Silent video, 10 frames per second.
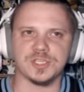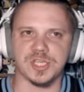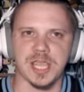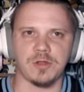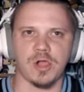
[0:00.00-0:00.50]
this
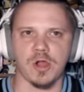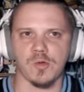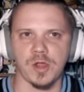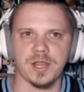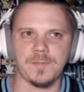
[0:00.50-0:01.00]
channel, our
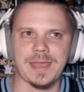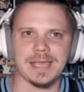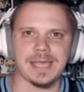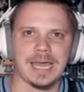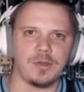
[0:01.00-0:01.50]
running
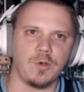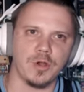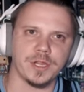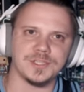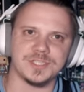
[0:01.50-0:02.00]
back out of
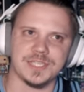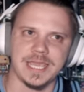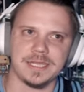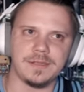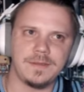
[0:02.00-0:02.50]
Oregon
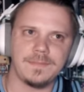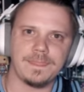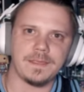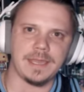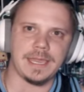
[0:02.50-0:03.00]
State.
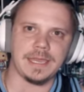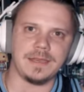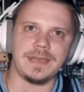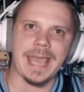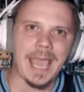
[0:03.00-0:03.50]

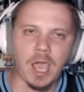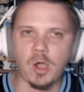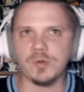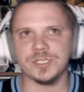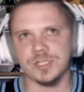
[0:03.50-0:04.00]
And
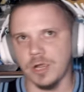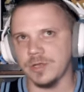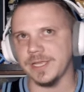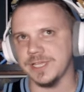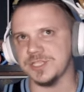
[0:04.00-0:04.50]
now we're
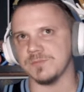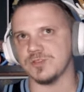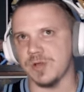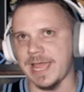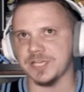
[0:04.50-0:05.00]
starting to get some
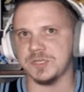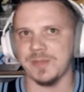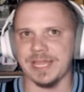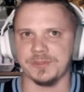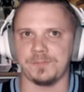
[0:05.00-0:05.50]
traction.
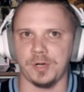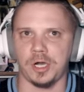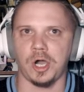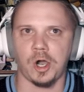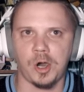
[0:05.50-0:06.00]
We got the
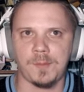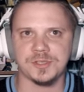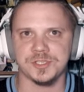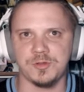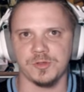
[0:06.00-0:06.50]
ball
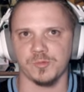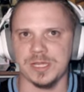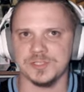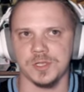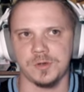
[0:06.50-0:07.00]
almost to the
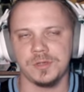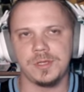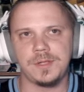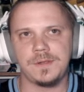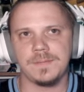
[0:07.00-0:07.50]
red zone.
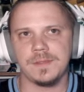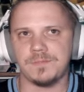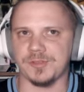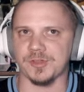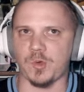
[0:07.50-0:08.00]

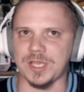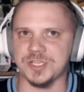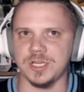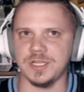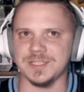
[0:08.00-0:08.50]
But the
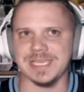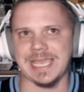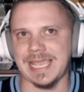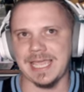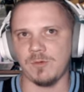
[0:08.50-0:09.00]
question is,
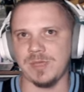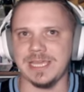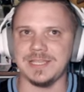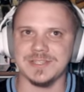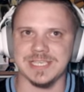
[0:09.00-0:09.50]
can we
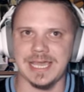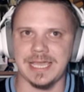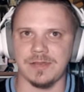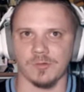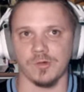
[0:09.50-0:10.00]

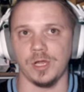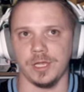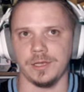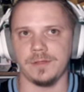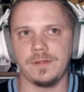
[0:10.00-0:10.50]
inside
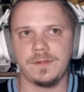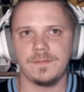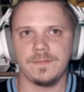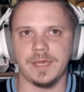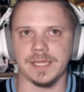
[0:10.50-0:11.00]
run
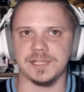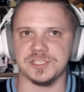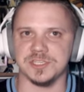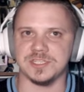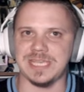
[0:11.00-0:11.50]

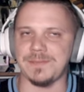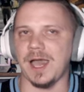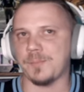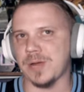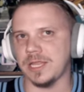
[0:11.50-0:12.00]
against this team?
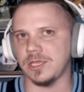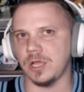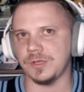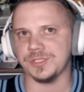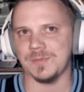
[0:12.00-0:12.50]
I'll probably
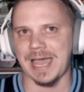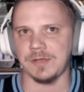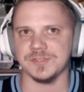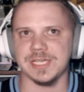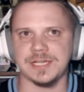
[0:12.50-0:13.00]
go some
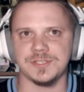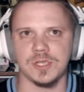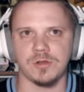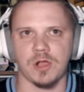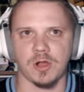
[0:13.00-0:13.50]
outside
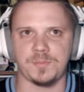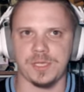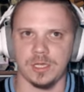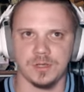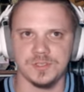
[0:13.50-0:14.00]
zone
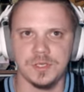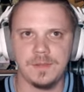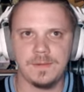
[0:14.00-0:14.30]
RPOs,